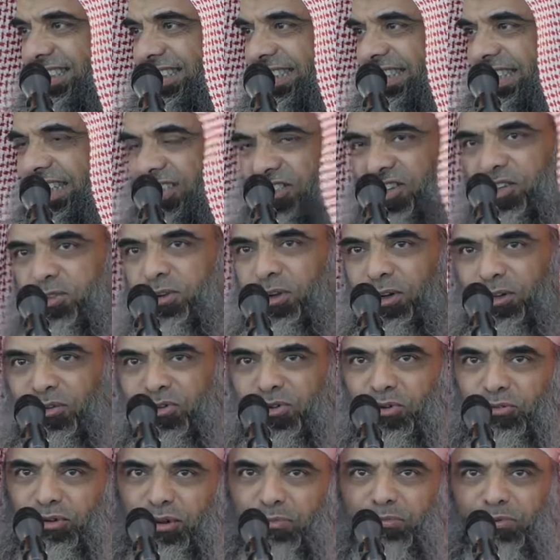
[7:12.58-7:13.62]
This is
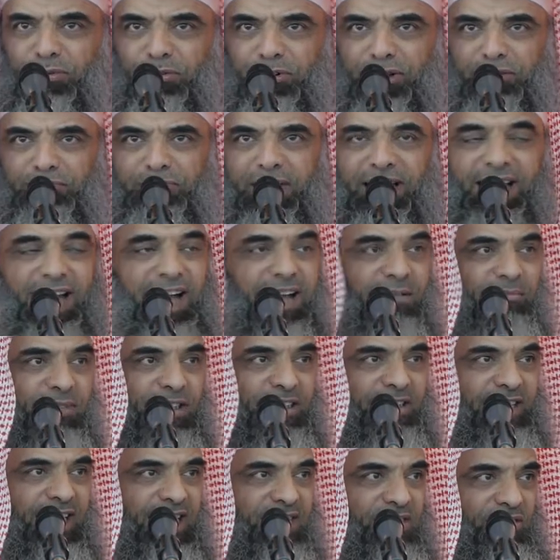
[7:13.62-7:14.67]
also reported by Ahmed,
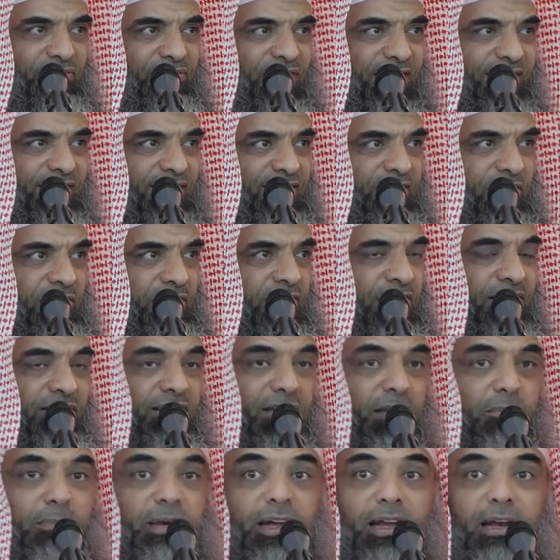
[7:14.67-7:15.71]
classified as
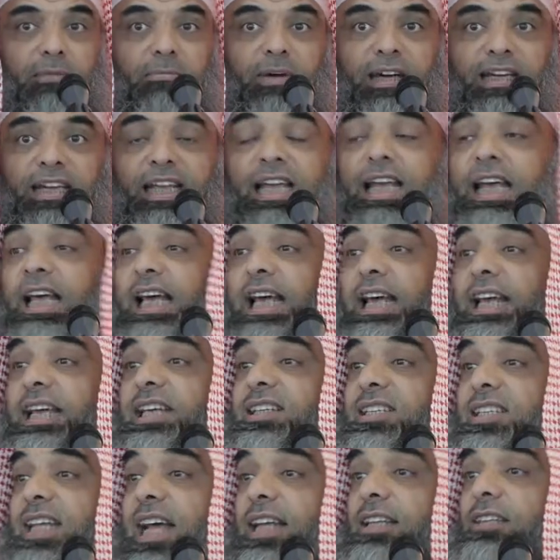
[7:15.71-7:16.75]
authentic by Albani. He
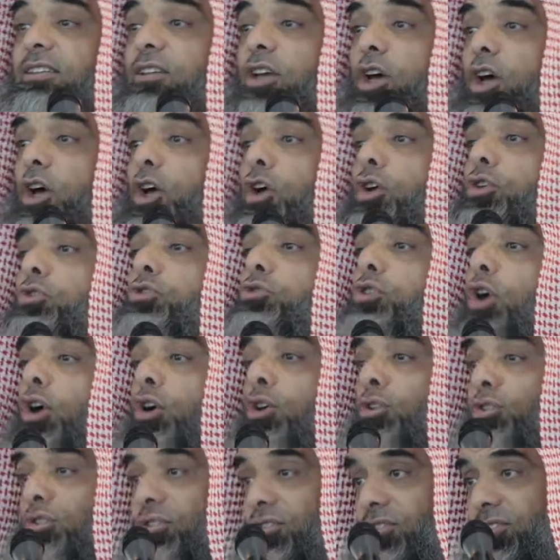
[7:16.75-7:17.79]
said,
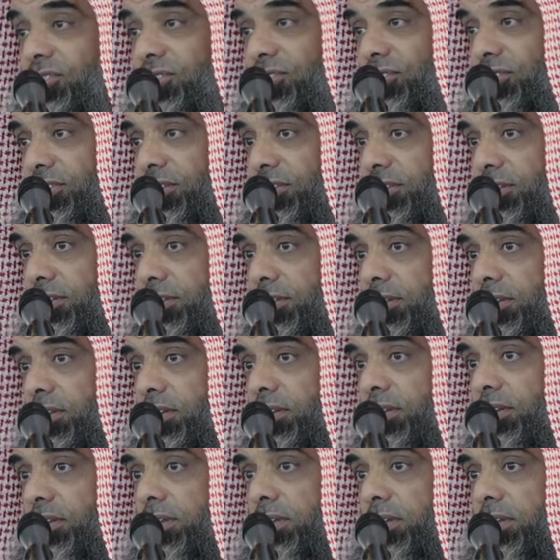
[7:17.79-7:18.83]
don't
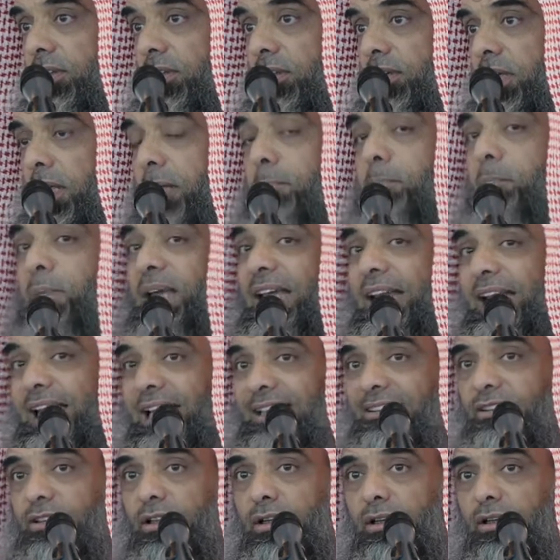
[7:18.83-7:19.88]

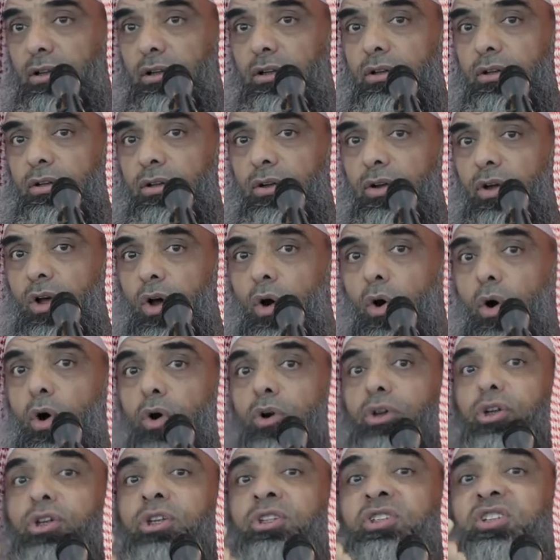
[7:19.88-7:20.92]
belittle
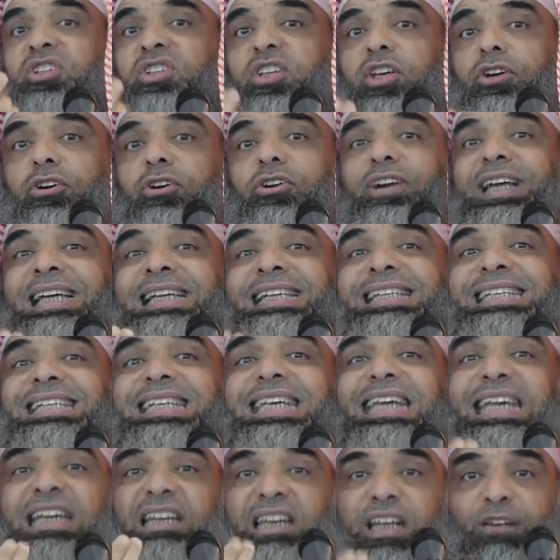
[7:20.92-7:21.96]
or consider
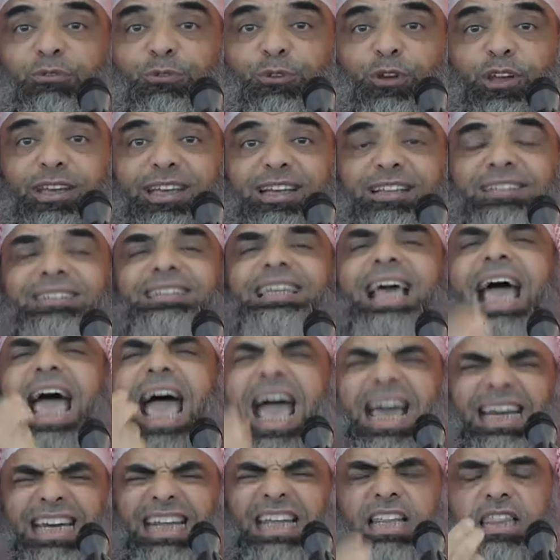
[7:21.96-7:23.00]
insignificant
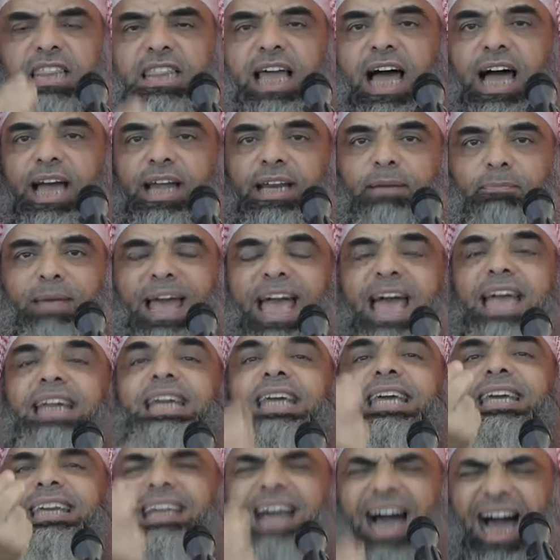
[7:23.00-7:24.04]
anything,
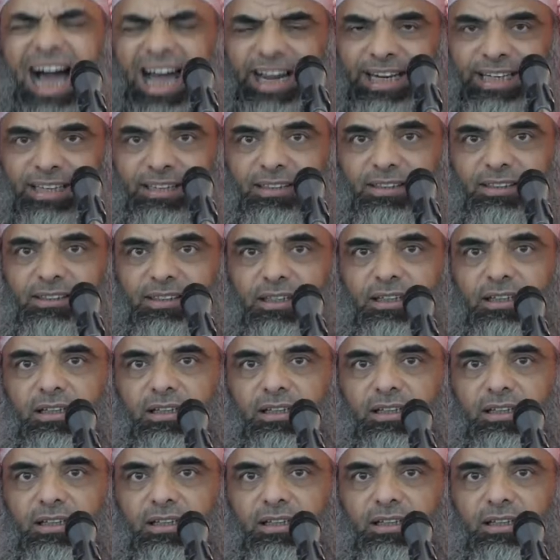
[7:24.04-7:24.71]
any kind